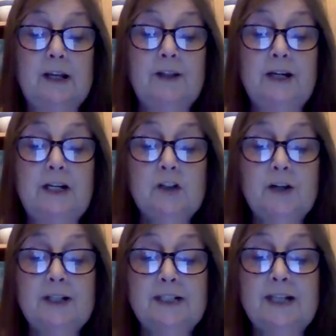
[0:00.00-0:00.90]
then he
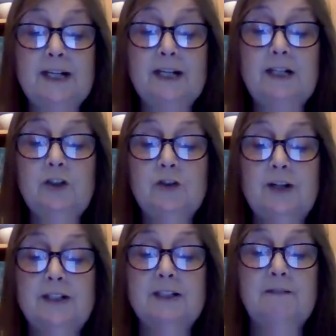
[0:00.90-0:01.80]
tried to take an
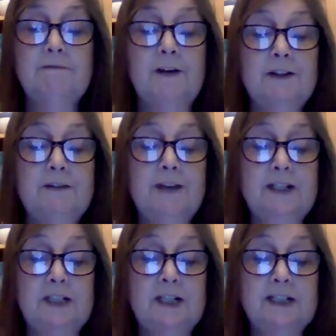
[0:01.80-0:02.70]
interest in Father
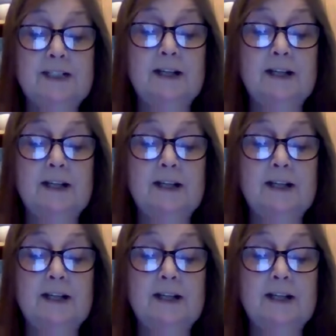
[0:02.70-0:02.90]
Vettier's